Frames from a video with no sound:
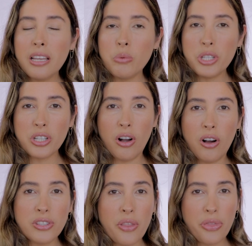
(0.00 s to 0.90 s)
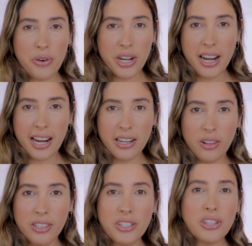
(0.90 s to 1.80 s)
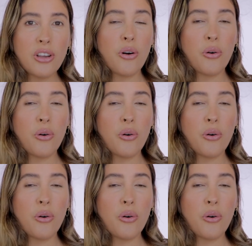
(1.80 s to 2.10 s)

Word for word: which costs $39,